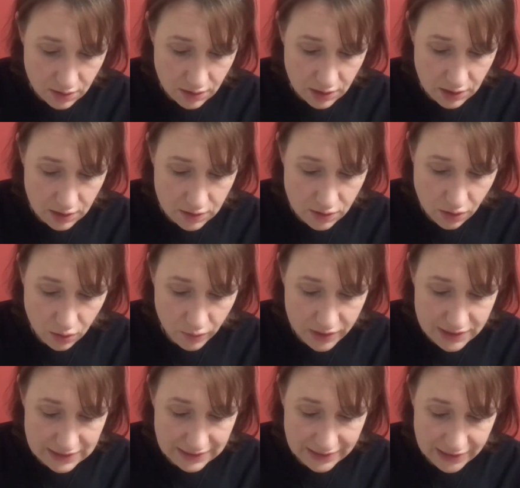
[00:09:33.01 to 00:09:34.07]
He is
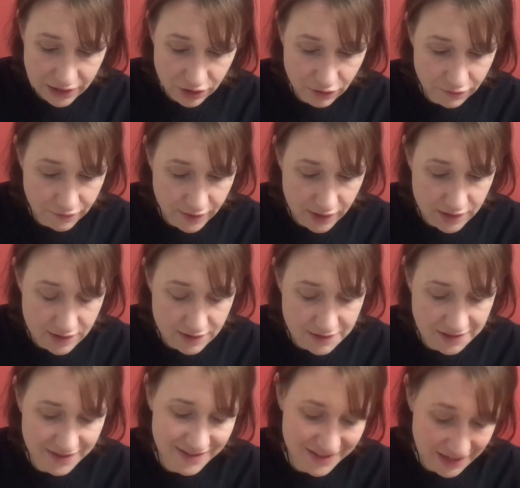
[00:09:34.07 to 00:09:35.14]
always licking her
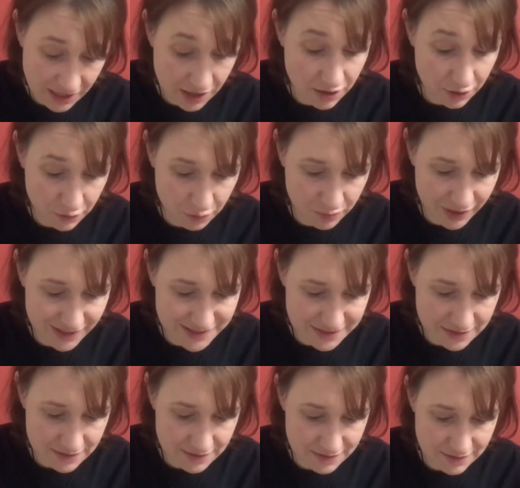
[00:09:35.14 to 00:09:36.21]
face and other
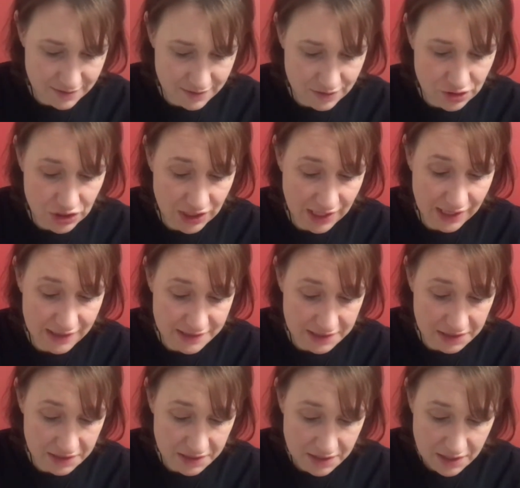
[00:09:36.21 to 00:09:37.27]
places. She hates
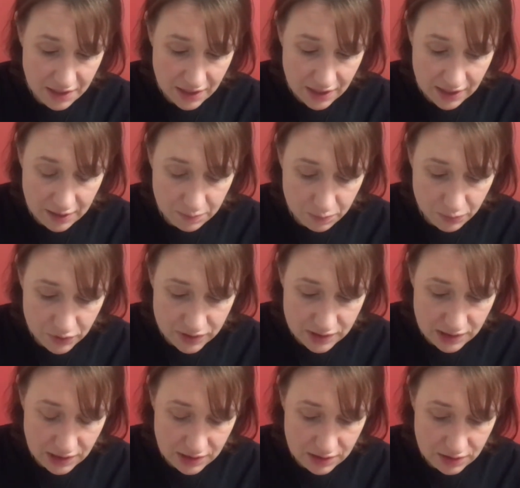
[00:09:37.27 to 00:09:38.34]
it and
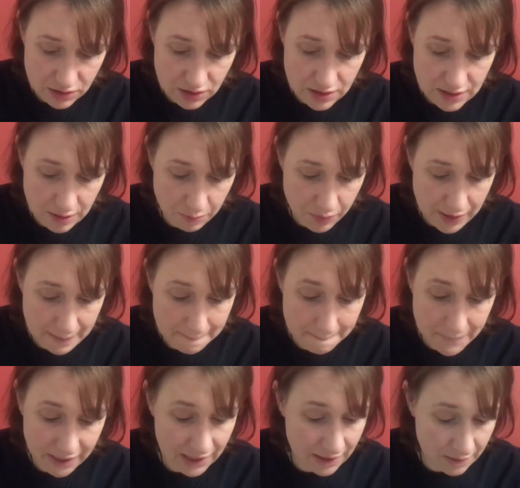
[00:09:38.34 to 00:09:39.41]
proceeds to nip and
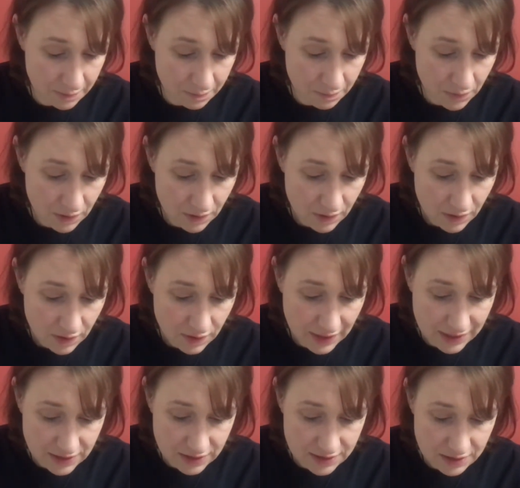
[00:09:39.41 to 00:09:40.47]
bite him.
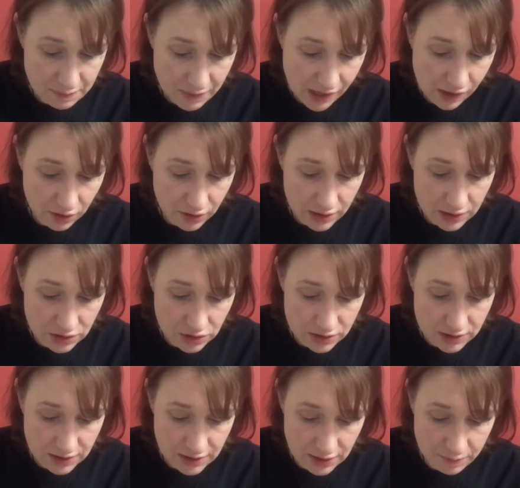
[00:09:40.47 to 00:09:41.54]
That doesn't matter. He
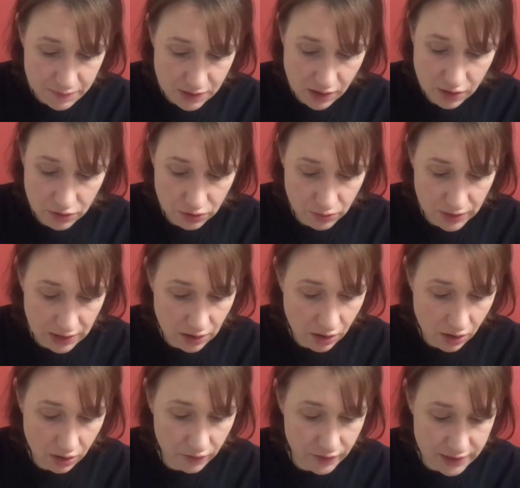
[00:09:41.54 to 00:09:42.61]
just keeps on doing it
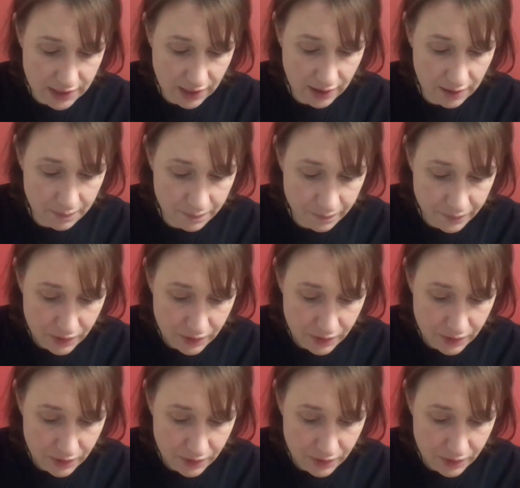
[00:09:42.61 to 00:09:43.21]
all the time.